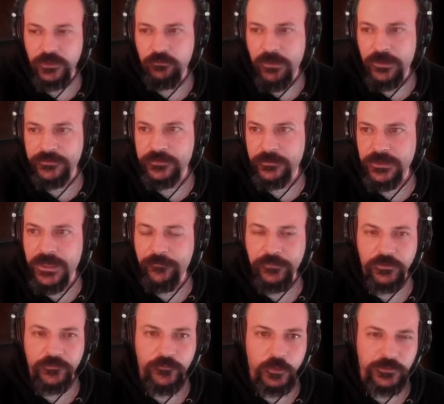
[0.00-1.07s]
rounds, I'm going to have
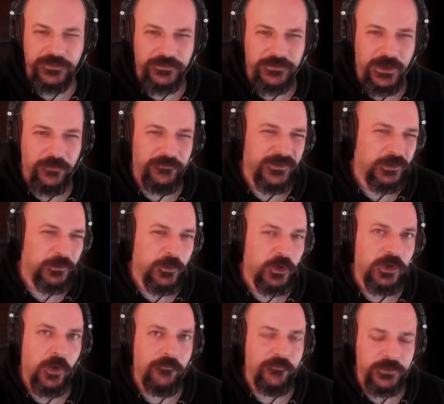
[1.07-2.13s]
enough forces that I'll feel more
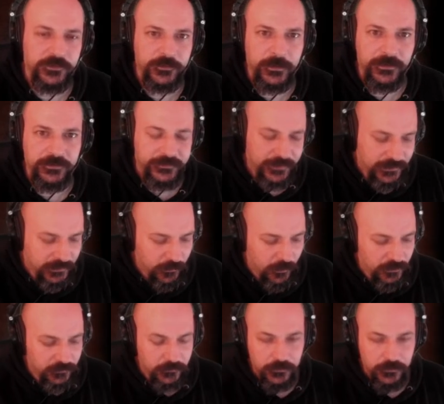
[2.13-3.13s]
confident to be able to take him on.